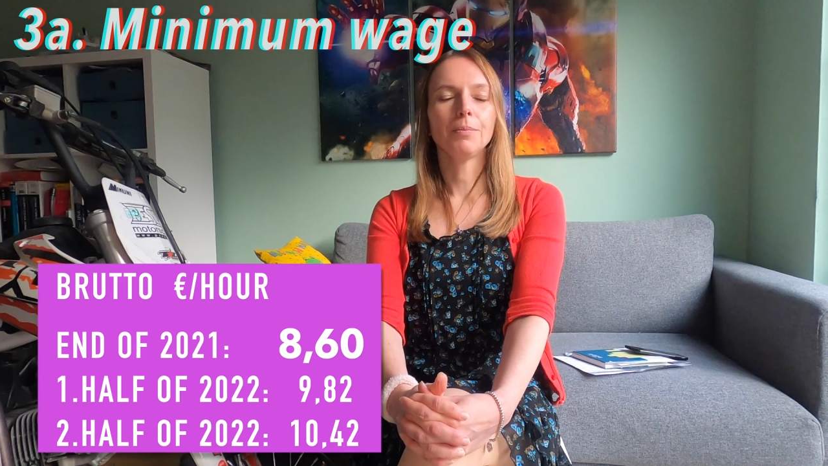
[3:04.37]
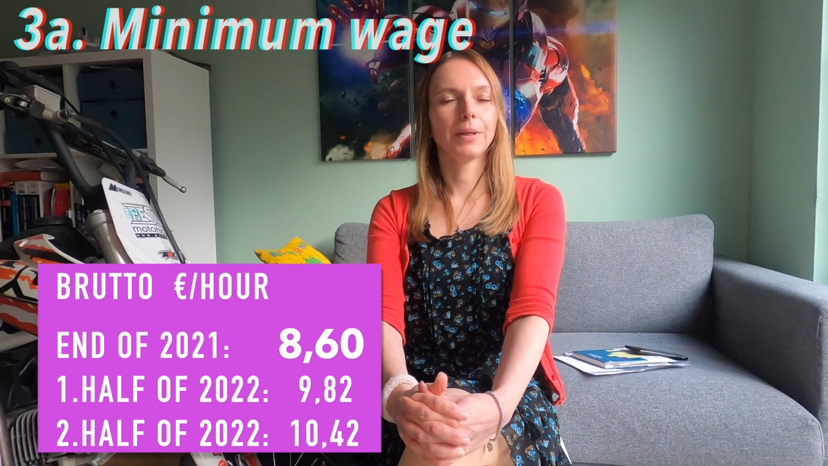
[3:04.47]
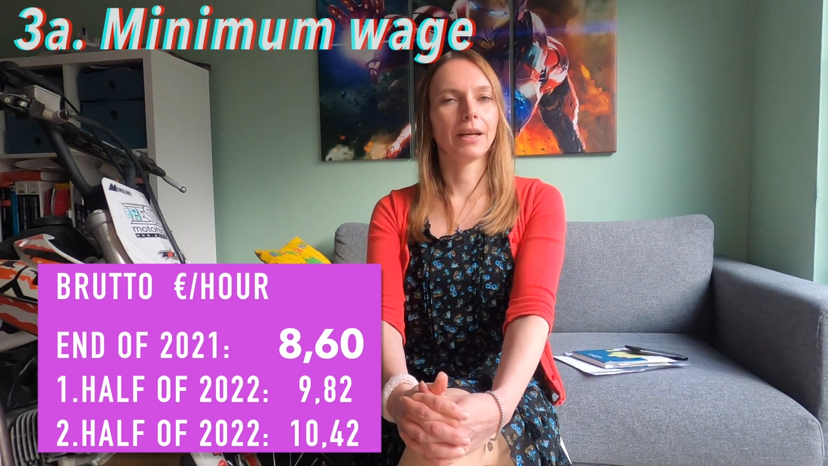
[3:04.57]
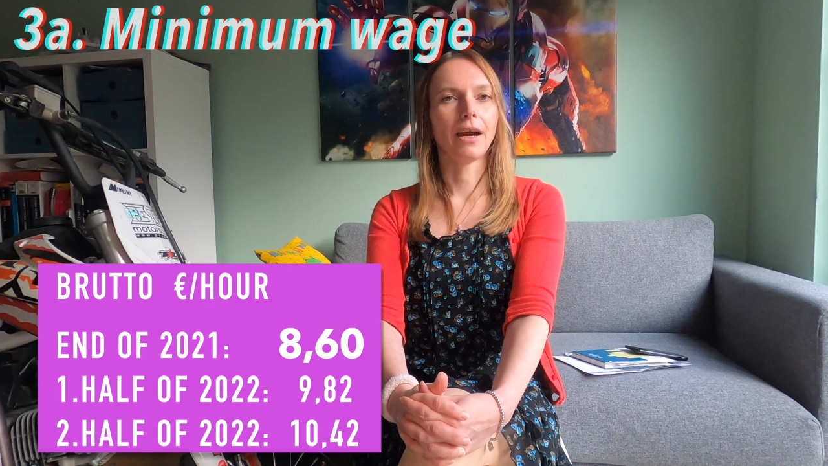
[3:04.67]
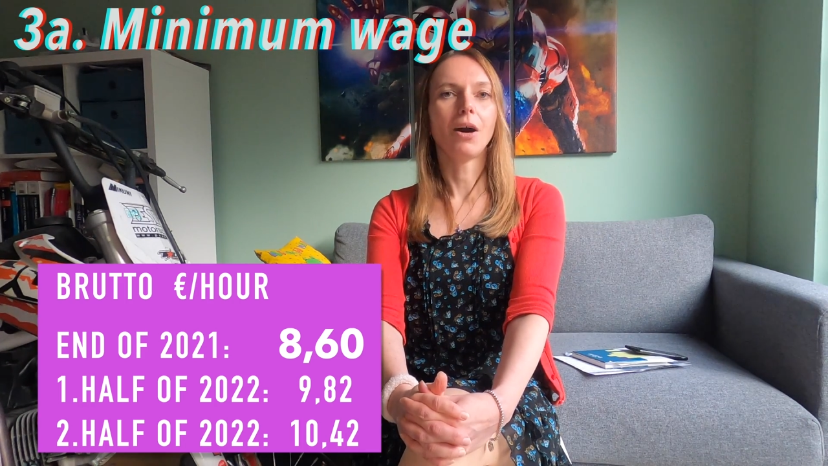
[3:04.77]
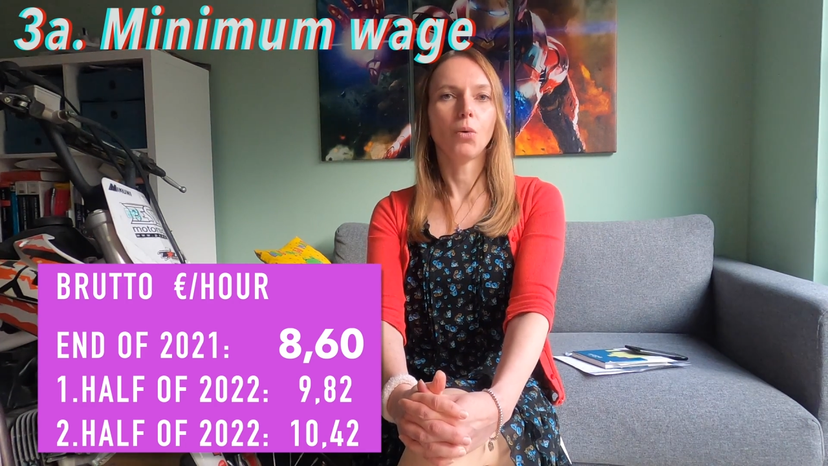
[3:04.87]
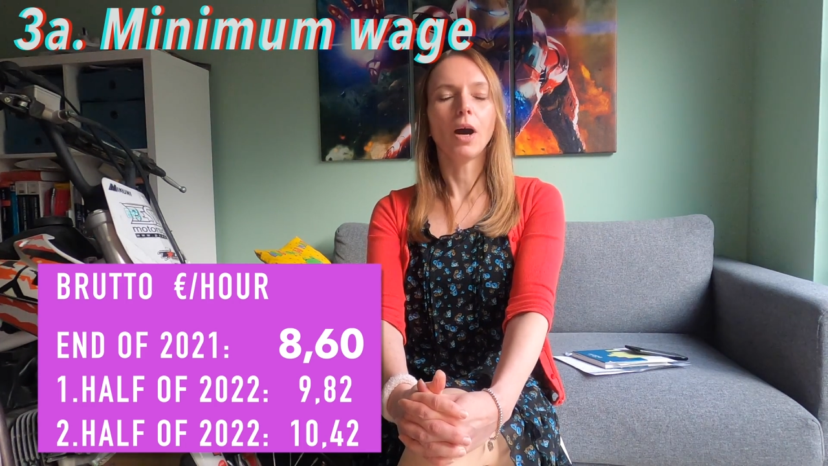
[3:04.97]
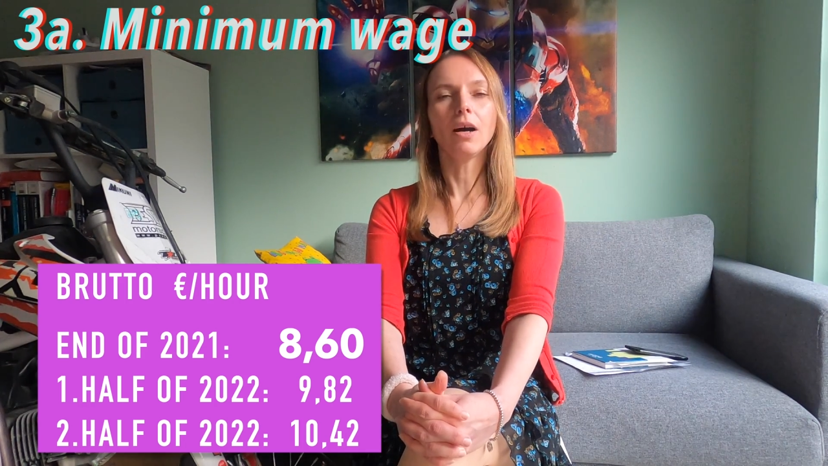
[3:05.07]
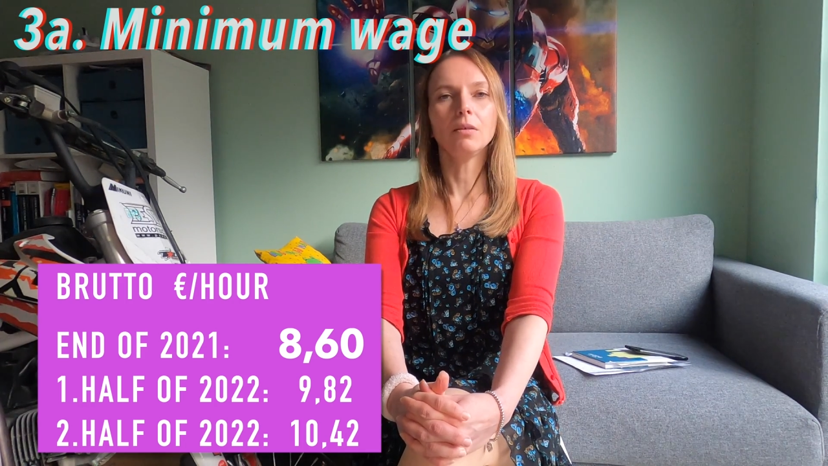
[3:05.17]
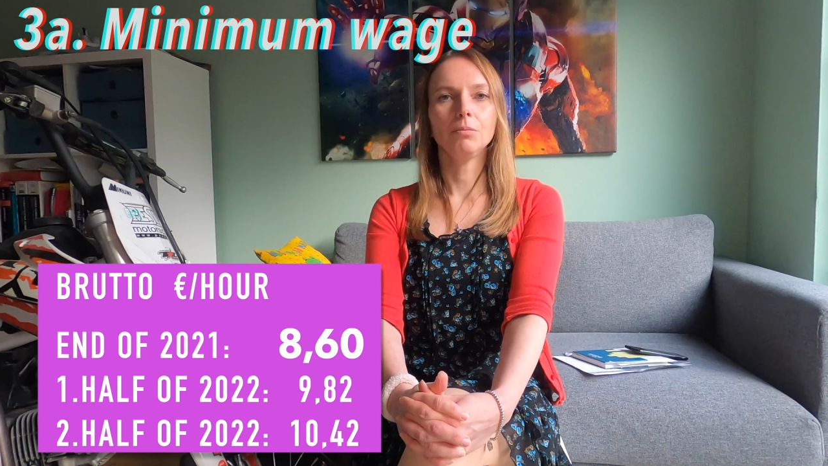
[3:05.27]
per
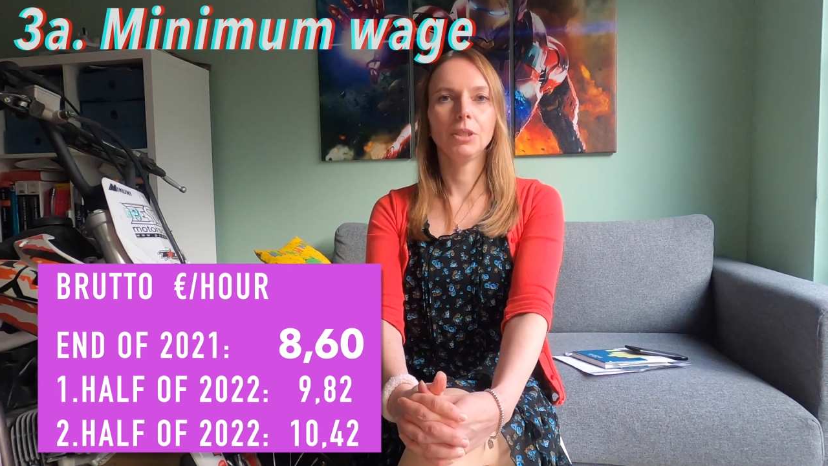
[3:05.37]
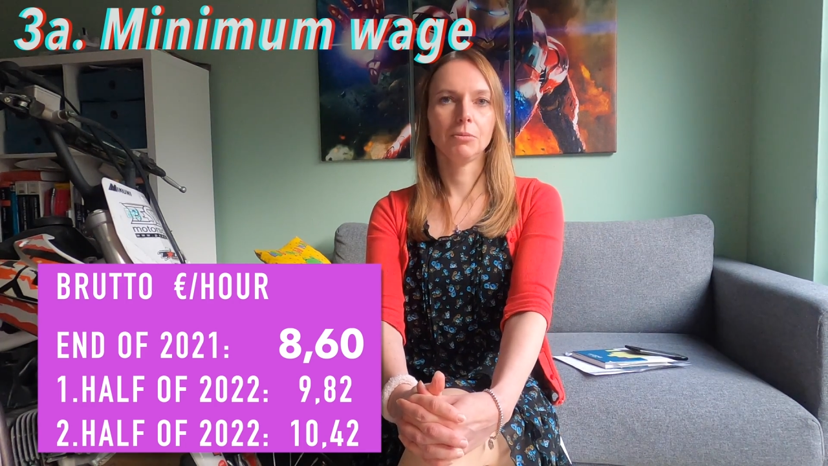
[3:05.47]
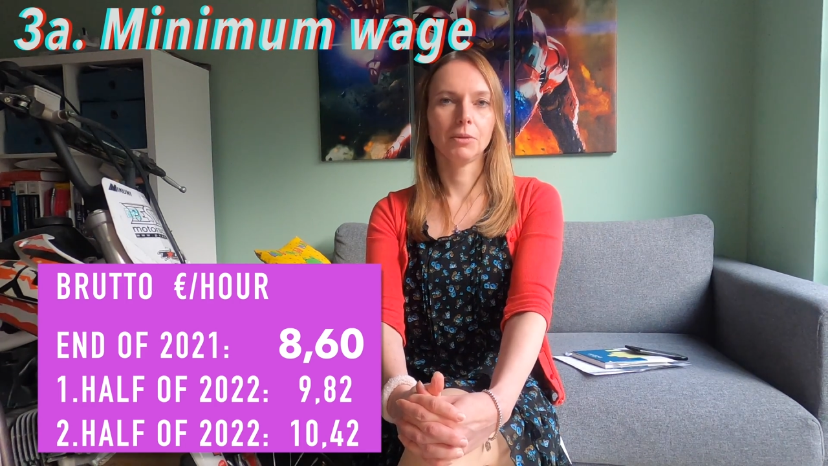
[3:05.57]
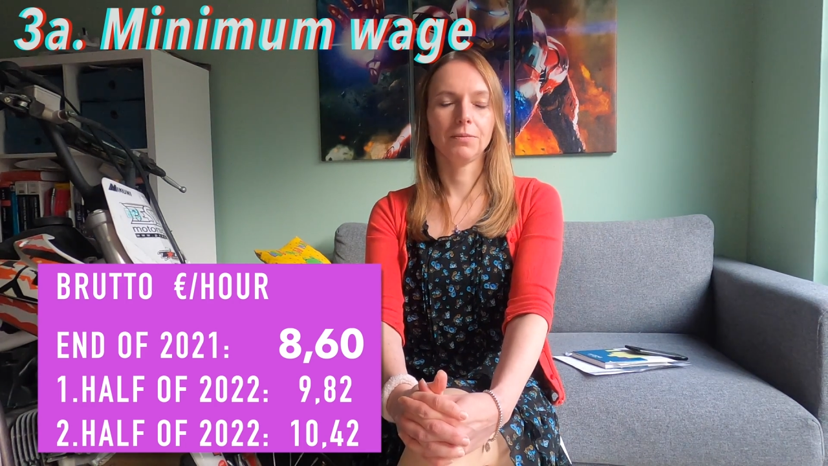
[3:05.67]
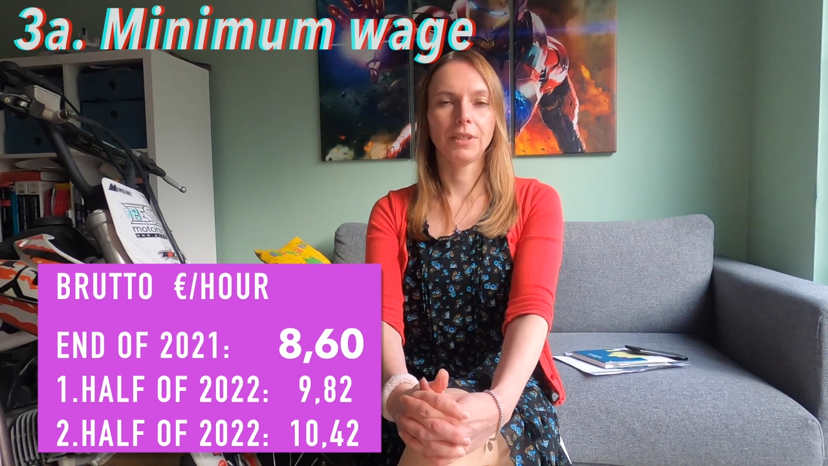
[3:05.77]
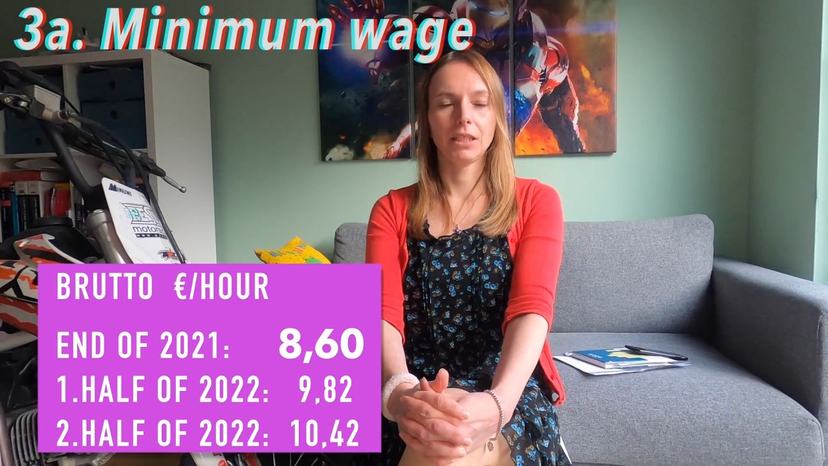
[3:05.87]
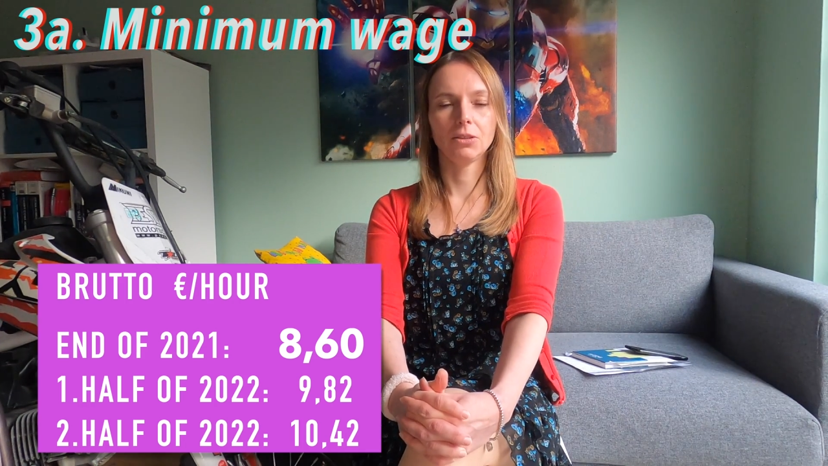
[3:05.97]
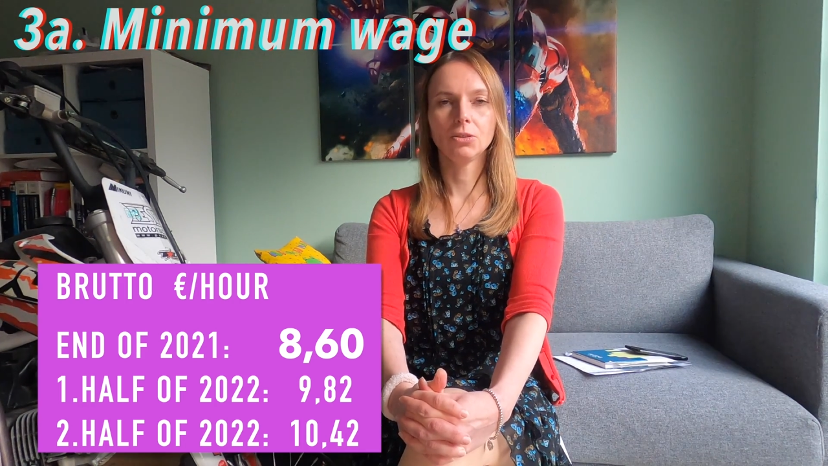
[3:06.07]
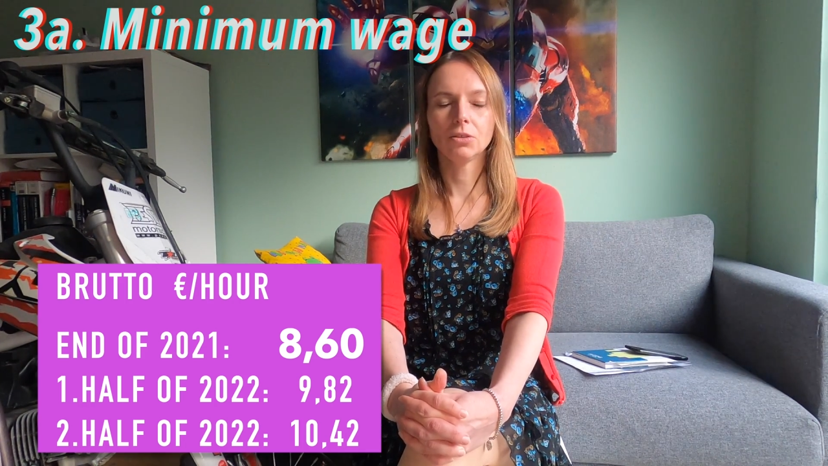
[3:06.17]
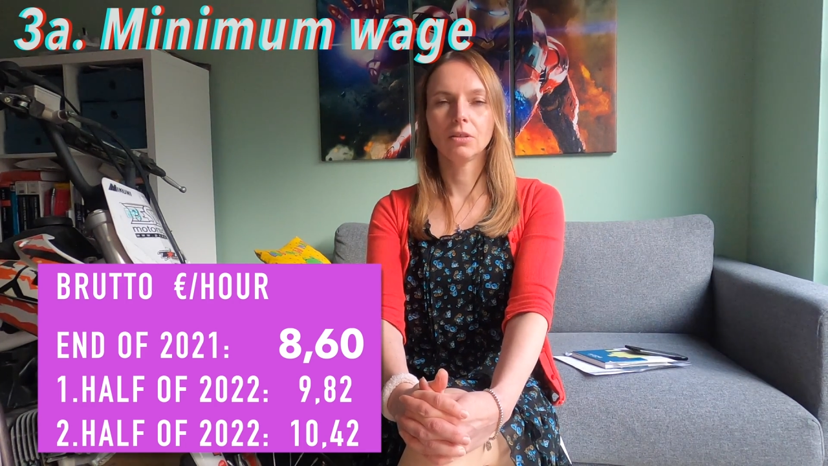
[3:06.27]
hour minimum
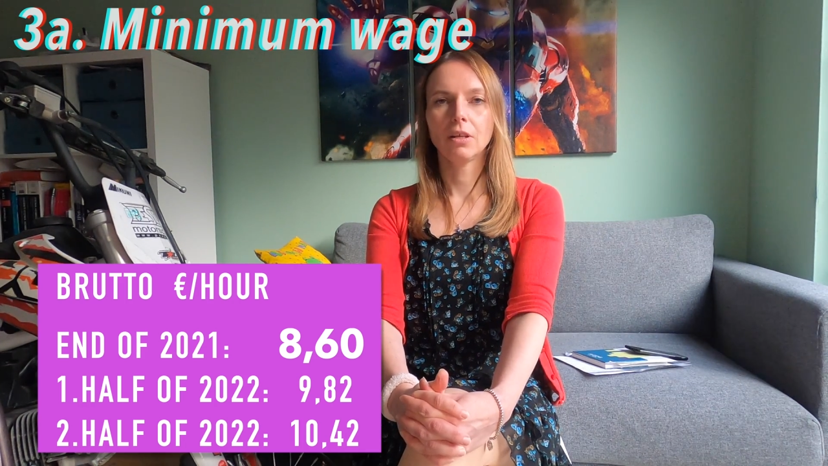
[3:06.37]
wage,